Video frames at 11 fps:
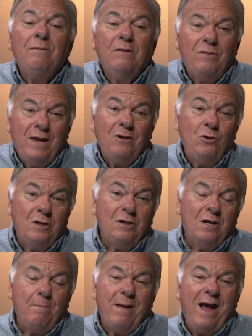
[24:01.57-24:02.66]
that you can
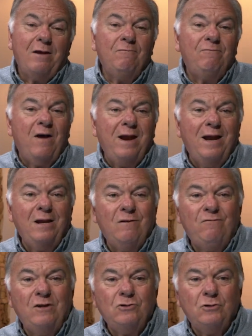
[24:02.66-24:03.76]
come back and fight and
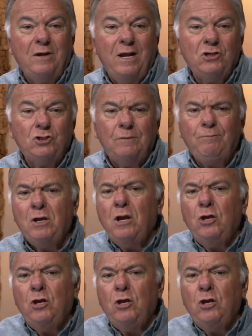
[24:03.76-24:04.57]
defend your nation.